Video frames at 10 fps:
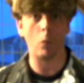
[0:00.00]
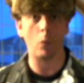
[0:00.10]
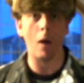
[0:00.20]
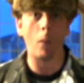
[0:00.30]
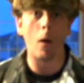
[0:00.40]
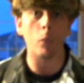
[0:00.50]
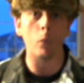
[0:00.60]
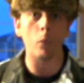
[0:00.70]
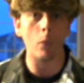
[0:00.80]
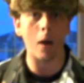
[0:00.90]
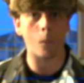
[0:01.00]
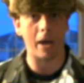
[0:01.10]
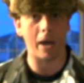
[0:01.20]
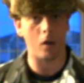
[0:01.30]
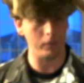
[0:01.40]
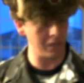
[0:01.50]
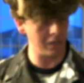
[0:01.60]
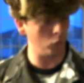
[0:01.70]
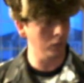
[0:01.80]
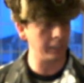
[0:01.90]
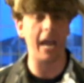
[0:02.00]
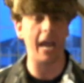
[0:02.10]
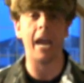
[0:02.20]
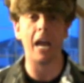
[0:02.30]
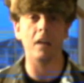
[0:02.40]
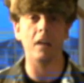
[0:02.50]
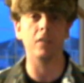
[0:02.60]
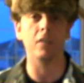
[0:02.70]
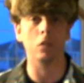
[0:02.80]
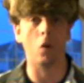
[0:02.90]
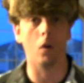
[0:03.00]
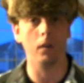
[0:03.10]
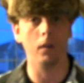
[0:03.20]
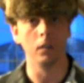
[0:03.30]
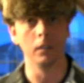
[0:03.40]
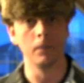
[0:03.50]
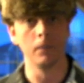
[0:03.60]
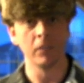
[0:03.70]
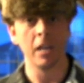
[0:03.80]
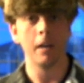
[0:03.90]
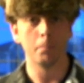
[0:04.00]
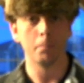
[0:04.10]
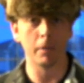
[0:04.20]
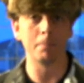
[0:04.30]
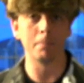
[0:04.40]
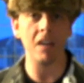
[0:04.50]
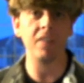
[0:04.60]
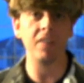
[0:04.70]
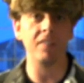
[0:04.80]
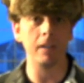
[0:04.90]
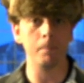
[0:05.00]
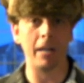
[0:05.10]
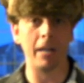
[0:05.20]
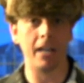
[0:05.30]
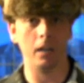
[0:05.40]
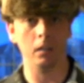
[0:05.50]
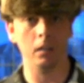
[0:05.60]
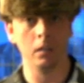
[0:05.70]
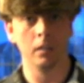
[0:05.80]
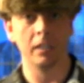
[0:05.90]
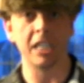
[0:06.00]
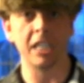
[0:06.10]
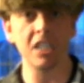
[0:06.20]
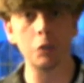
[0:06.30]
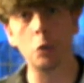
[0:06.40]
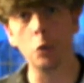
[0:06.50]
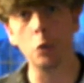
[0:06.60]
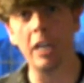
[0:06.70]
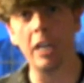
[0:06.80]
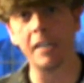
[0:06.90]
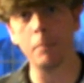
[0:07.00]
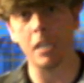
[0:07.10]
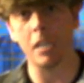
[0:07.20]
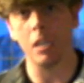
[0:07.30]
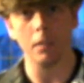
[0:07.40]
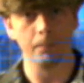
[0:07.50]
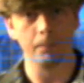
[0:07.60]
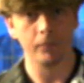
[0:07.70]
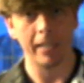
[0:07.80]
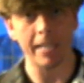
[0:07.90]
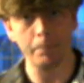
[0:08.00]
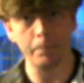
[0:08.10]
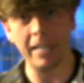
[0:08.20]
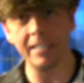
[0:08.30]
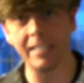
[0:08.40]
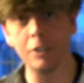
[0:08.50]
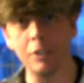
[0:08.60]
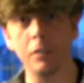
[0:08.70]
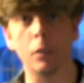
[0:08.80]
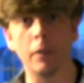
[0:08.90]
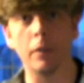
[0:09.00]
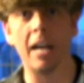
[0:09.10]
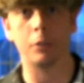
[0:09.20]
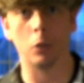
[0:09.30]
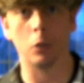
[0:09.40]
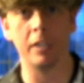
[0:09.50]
Wow, wow, wee, wow, wow. It was a hell of a goal. Yes, it was. But my it? favorite player, he is goon yeah. like me. He plays Who's in that? Toronto.